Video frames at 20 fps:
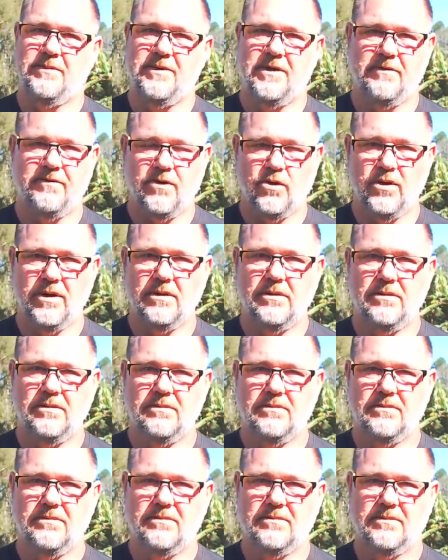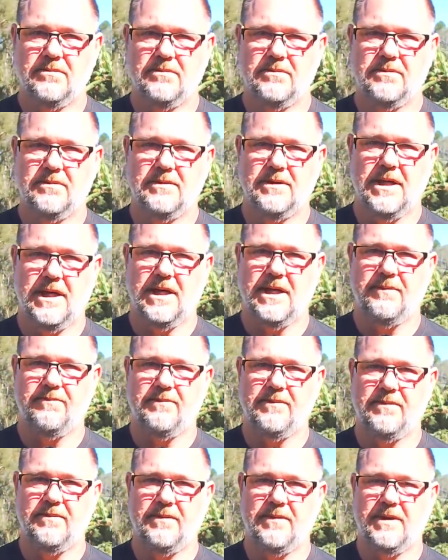mix a bit of oil.
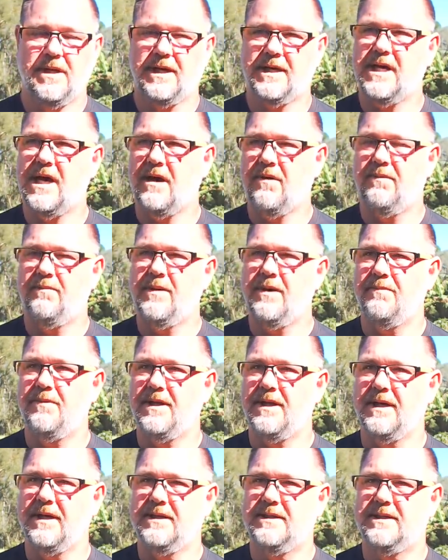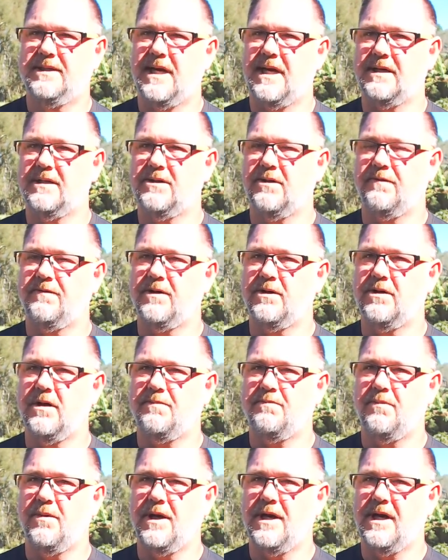I can't remember the exact off the
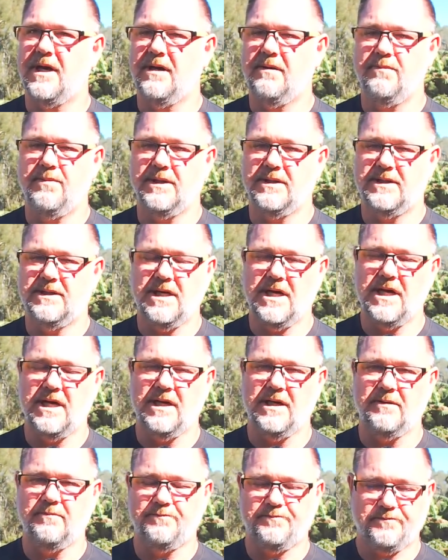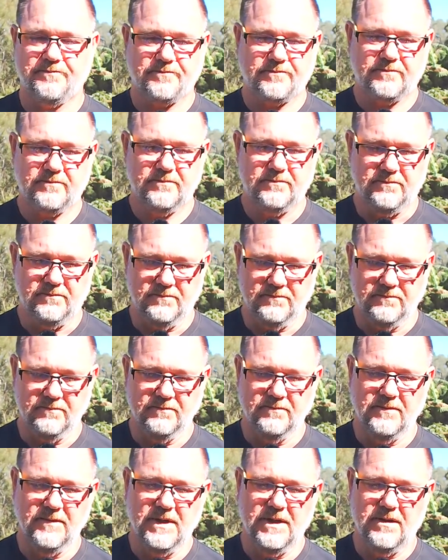top of my head, but say
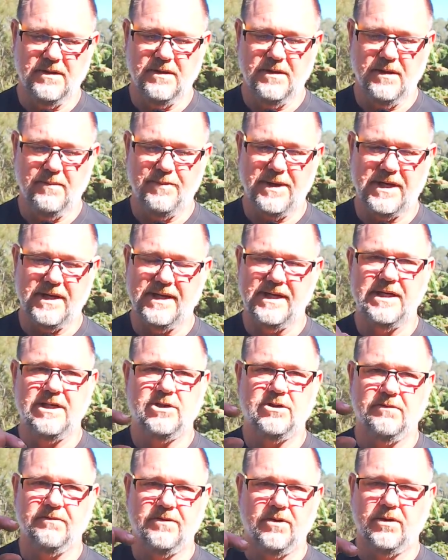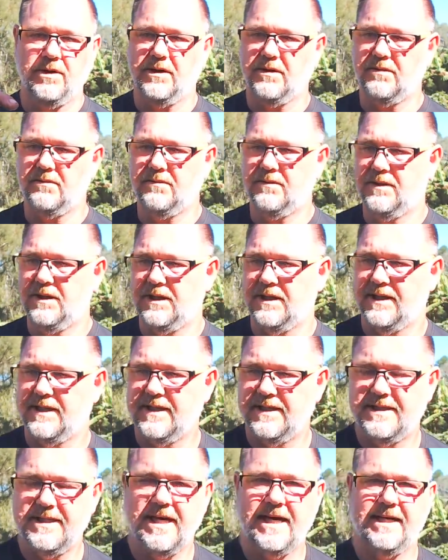about an inch of oil in a
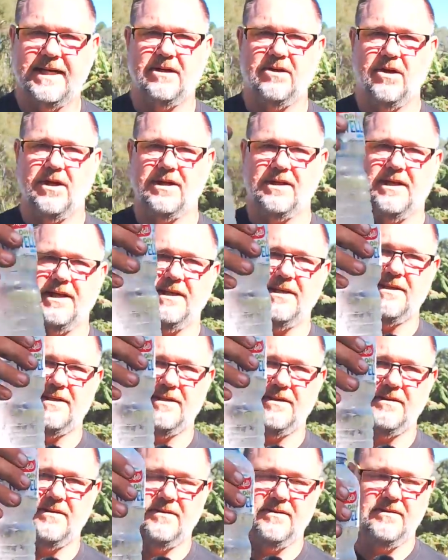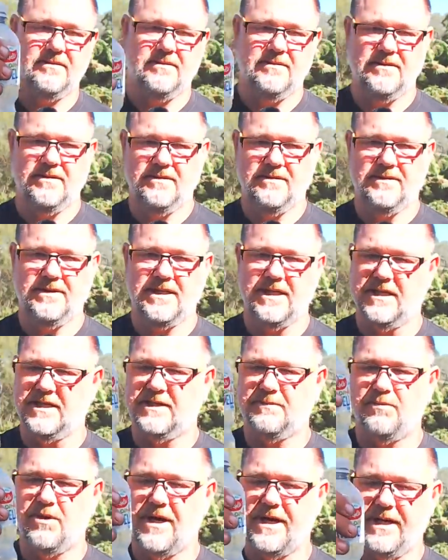container like this, say a
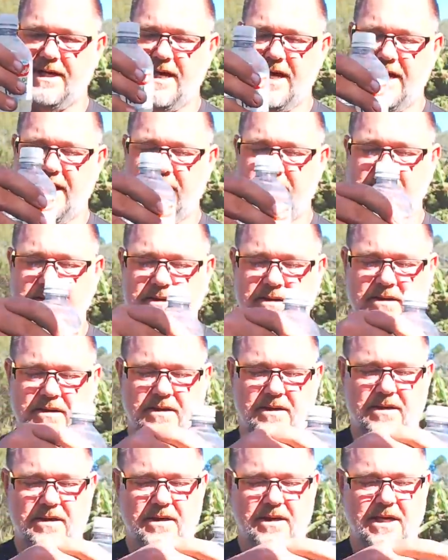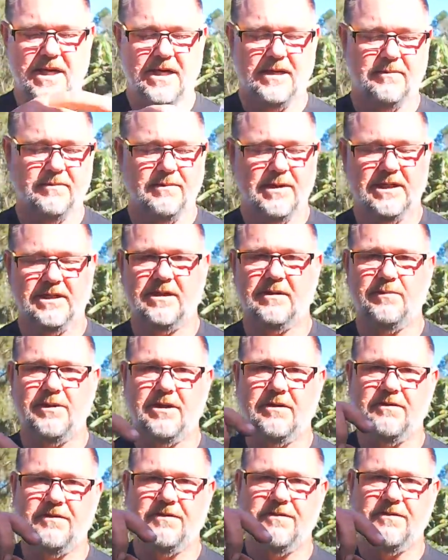spray can, a little bit of